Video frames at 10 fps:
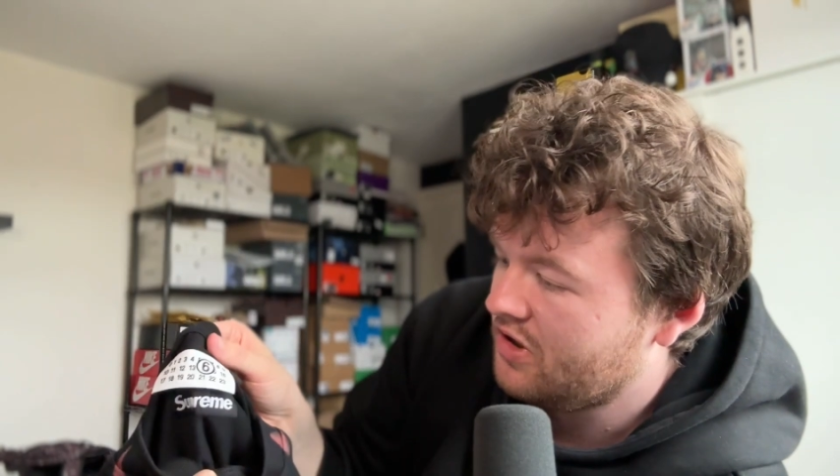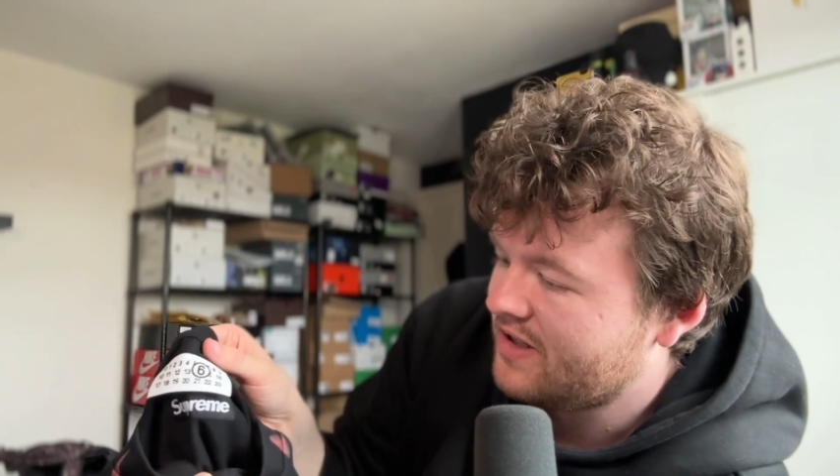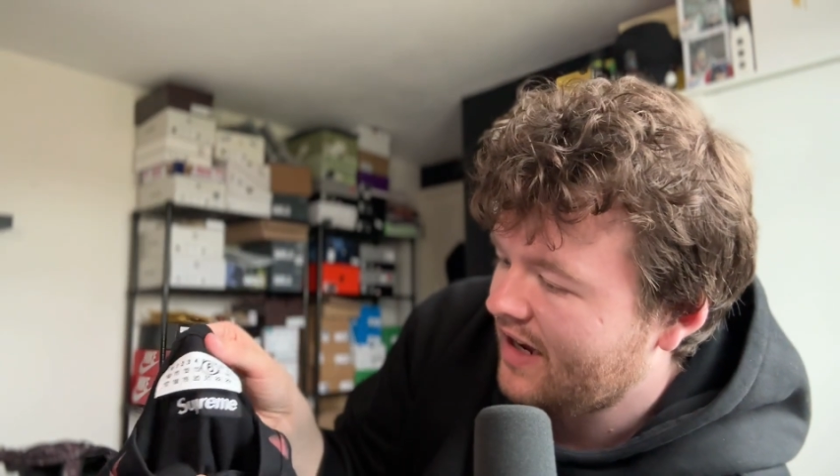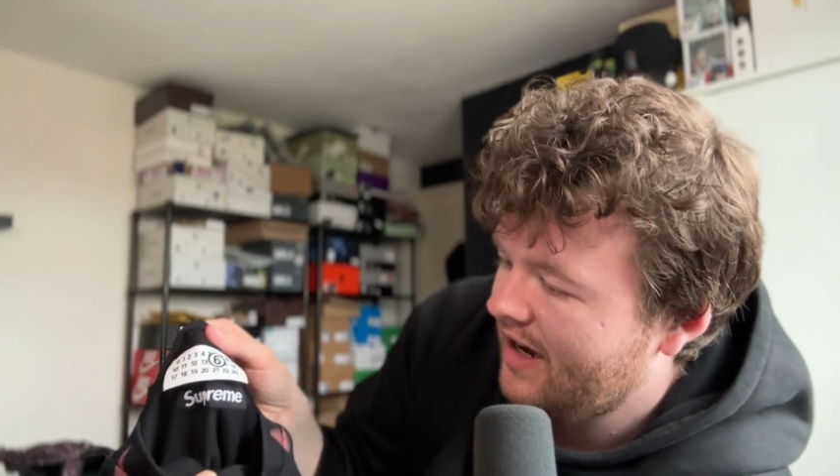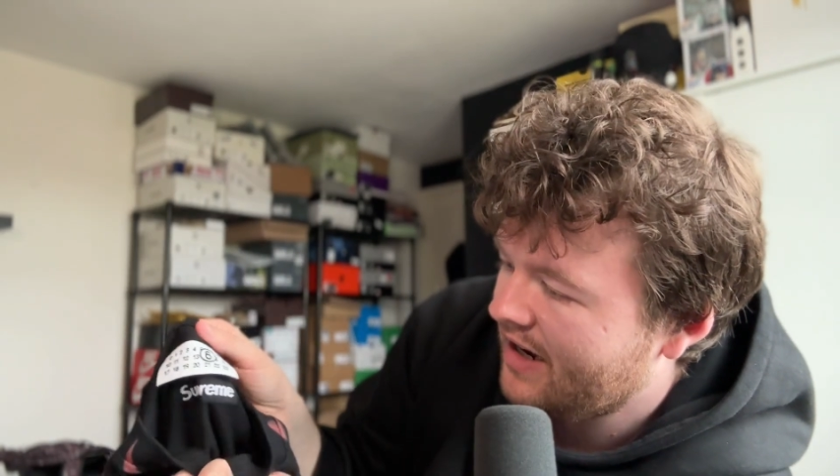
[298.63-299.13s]
the
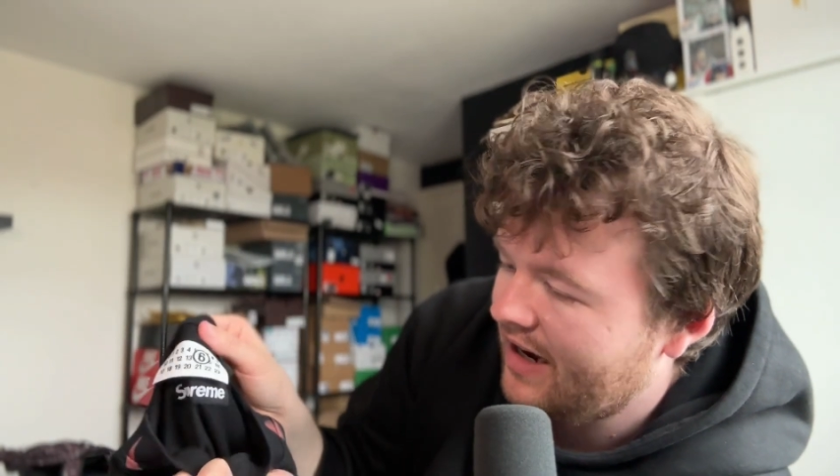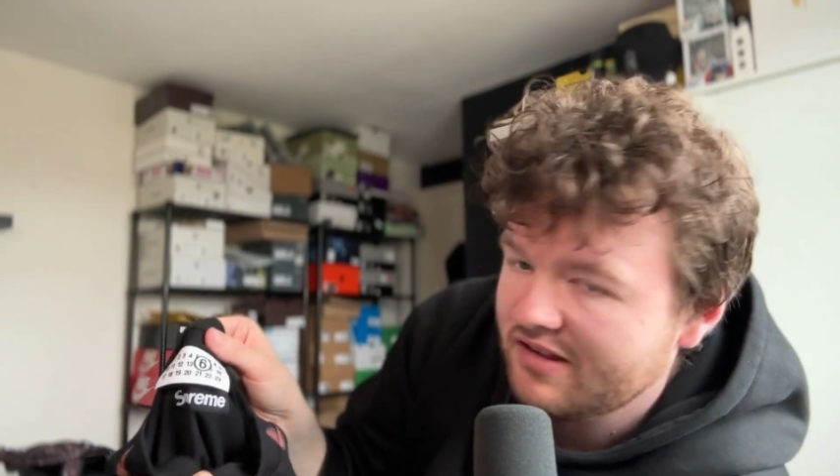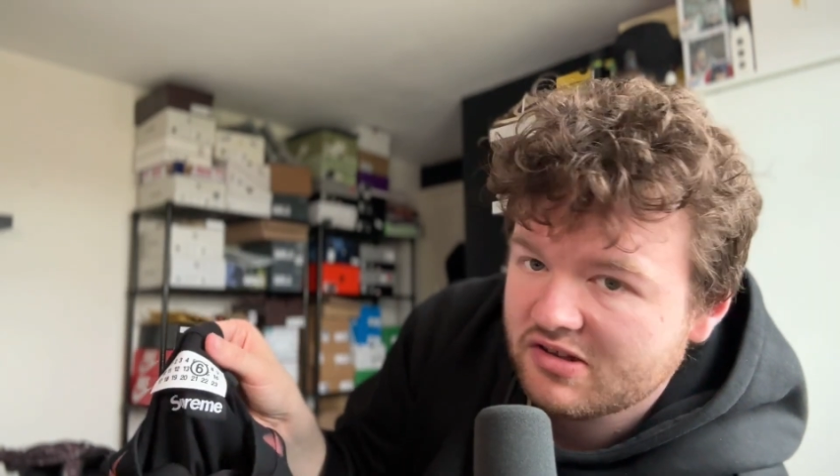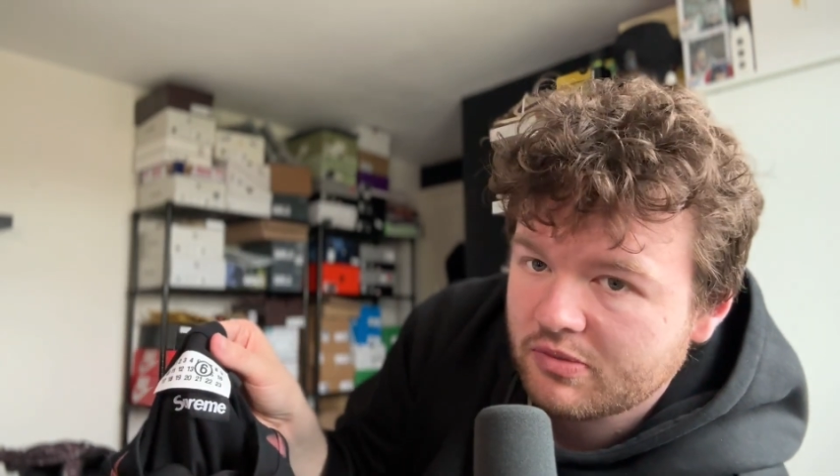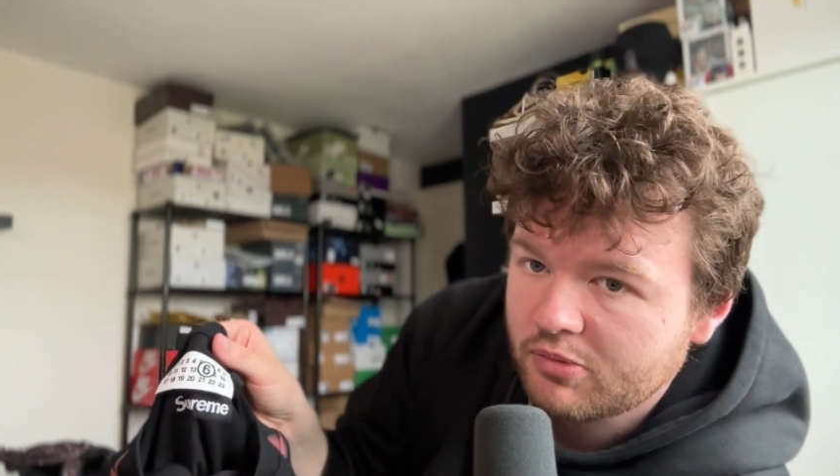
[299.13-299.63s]
tag and
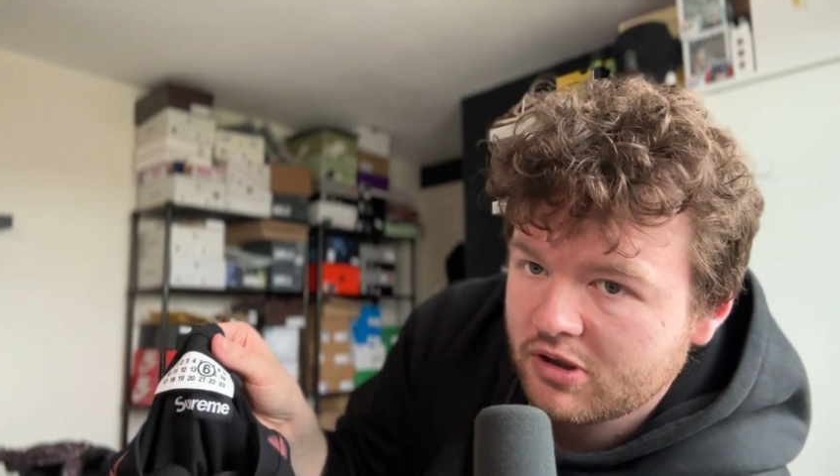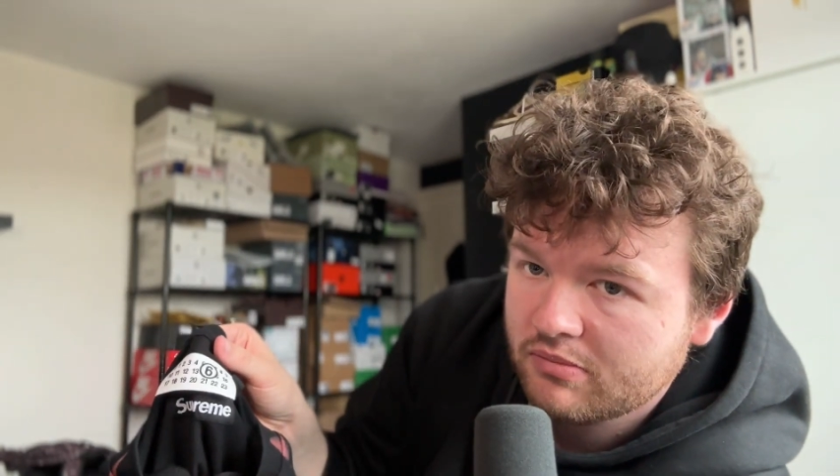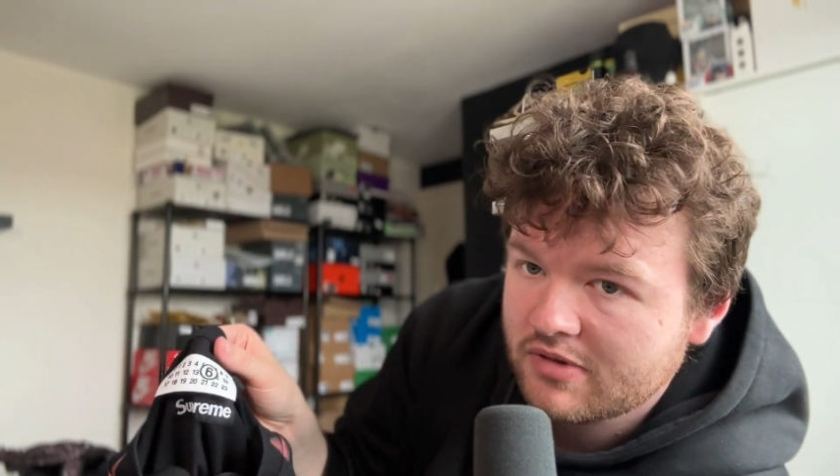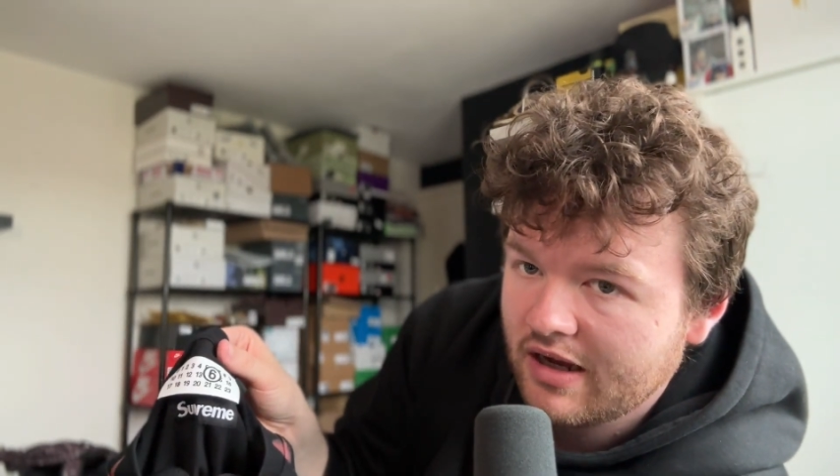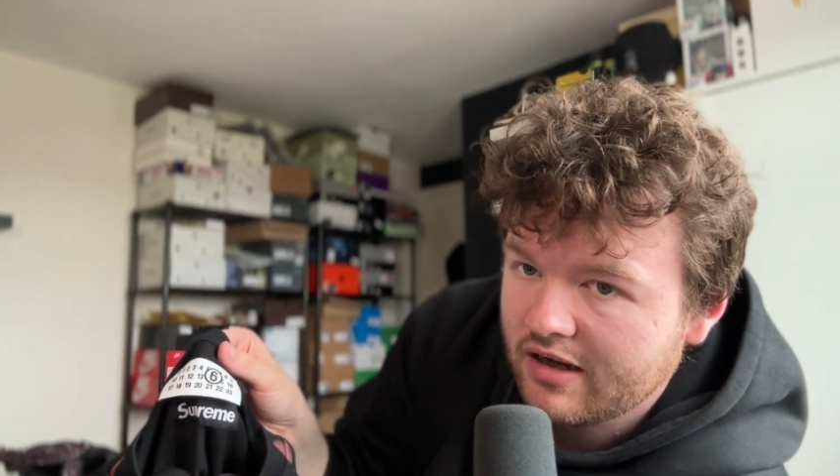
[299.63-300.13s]
the Supreme
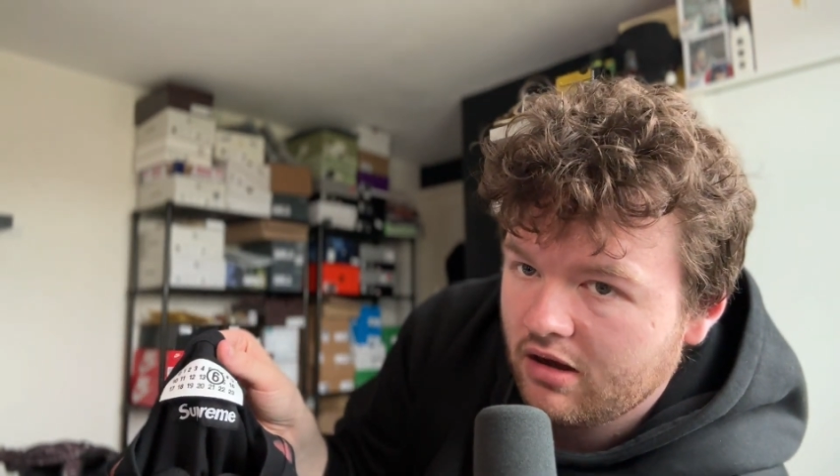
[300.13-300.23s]
tag